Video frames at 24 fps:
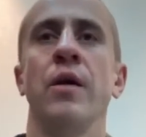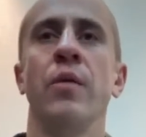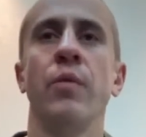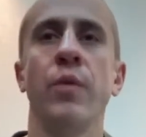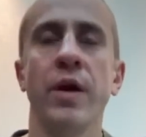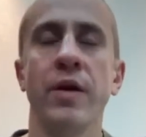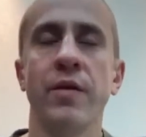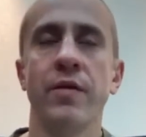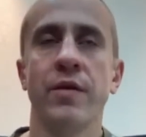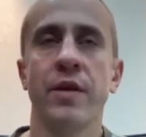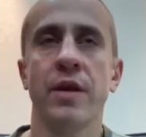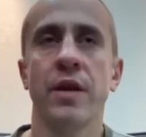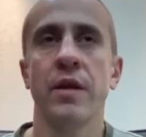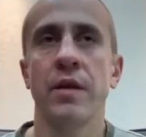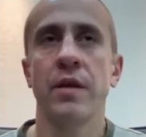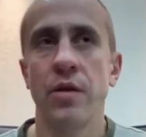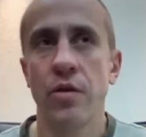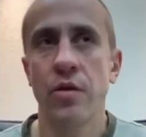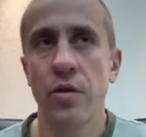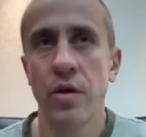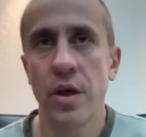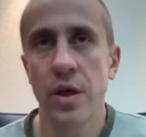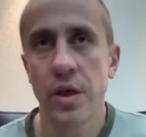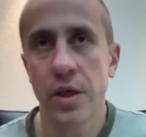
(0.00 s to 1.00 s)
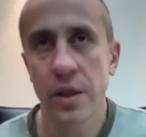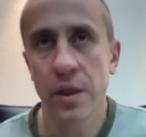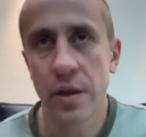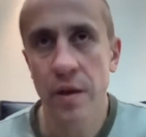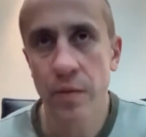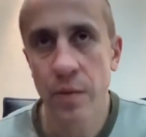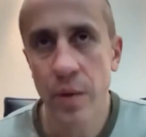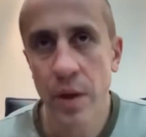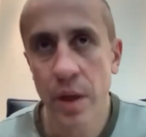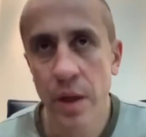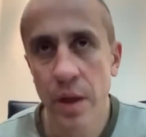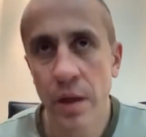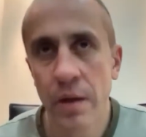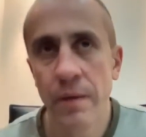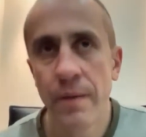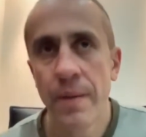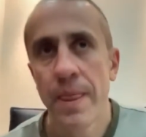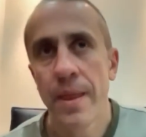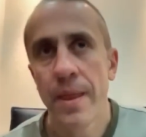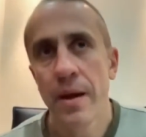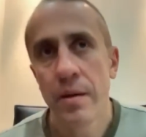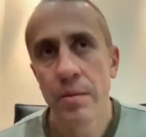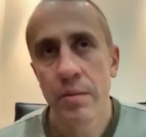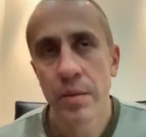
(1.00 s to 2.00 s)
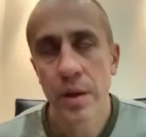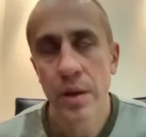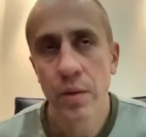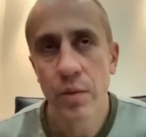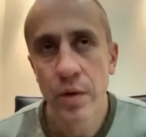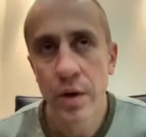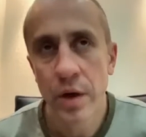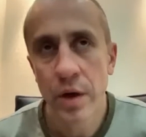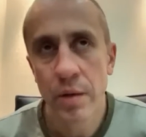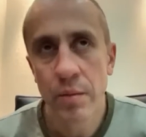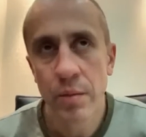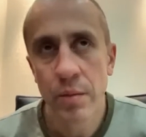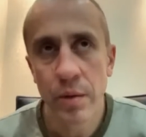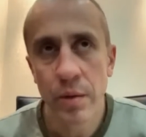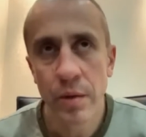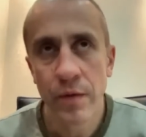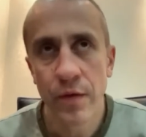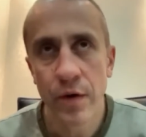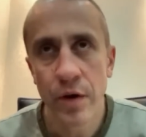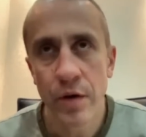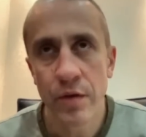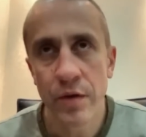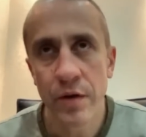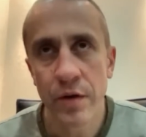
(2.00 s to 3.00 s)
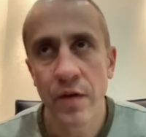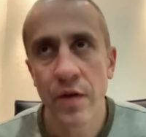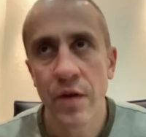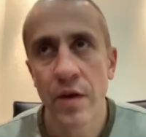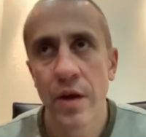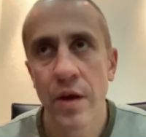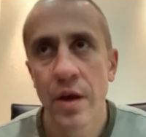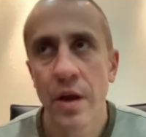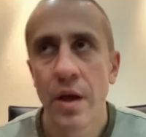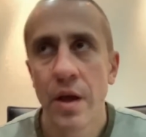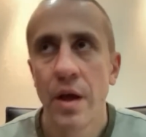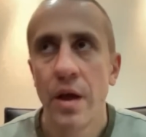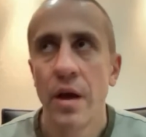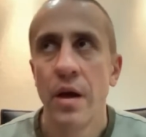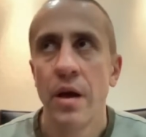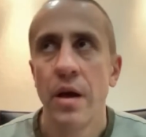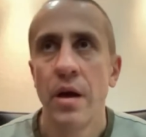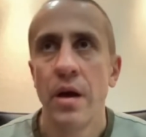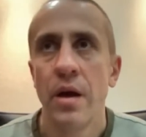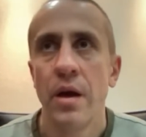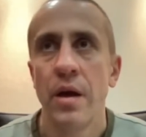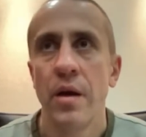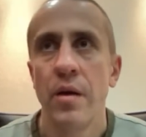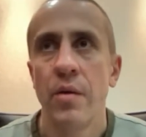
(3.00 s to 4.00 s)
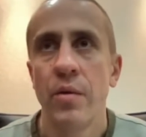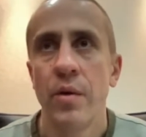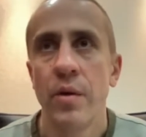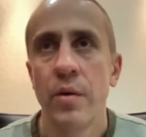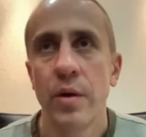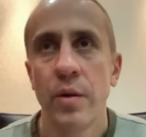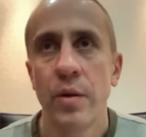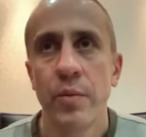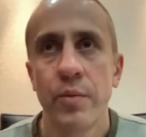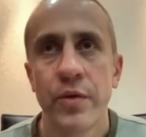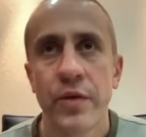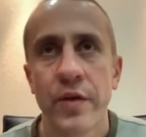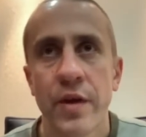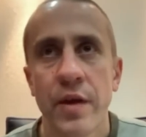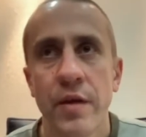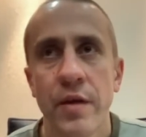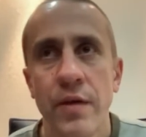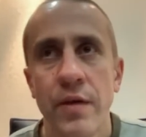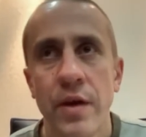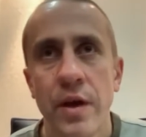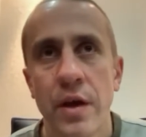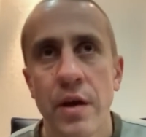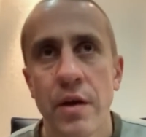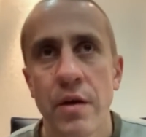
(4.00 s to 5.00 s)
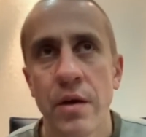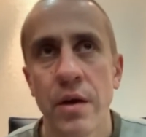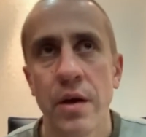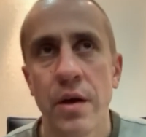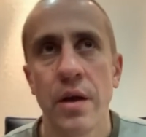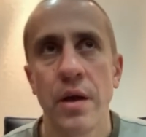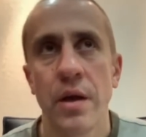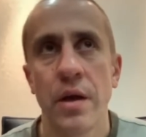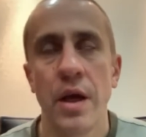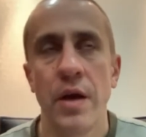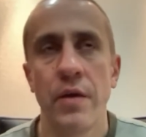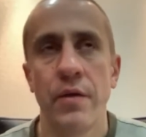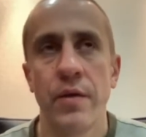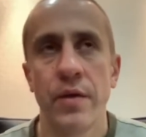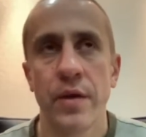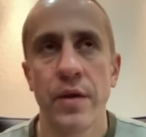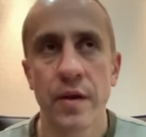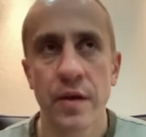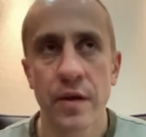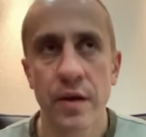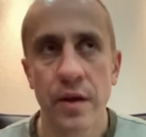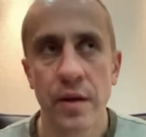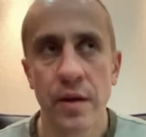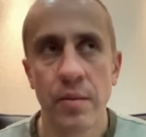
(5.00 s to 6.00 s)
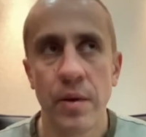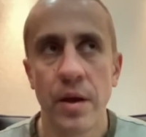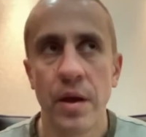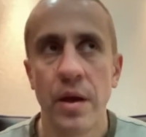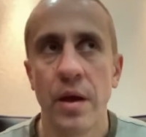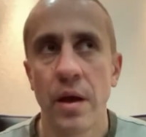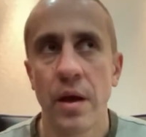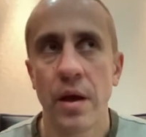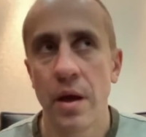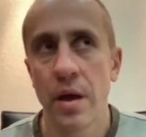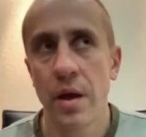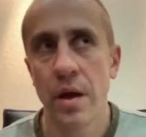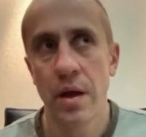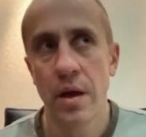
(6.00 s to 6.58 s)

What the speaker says: Waves situation as well. But we are moving forward. We will persevere. Everything is going to be